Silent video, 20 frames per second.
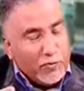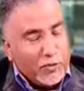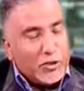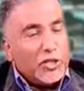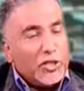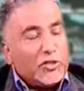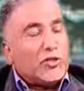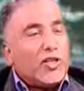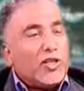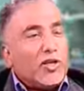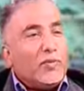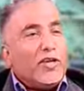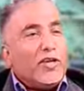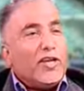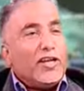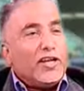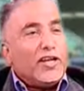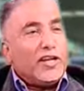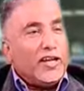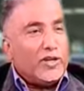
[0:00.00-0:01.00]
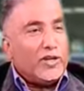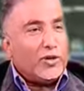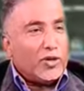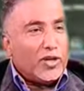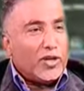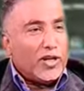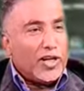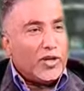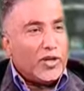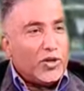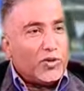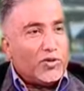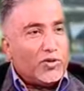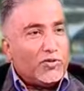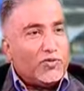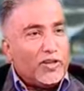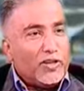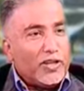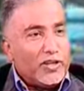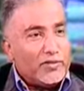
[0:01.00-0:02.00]
They should have been at 8 or 9 out
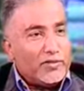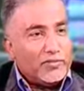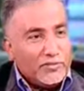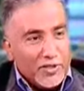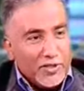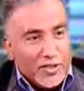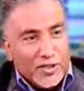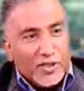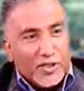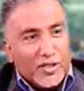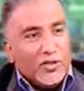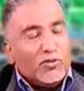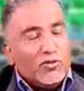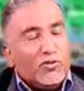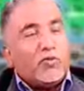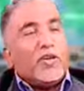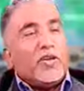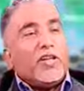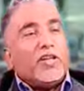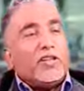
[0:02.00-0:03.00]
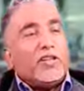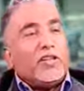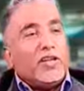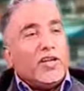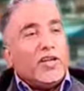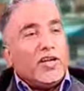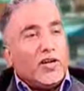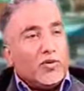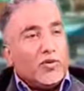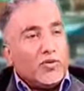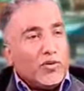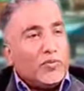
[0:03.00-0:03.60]
of 10. So where are they now?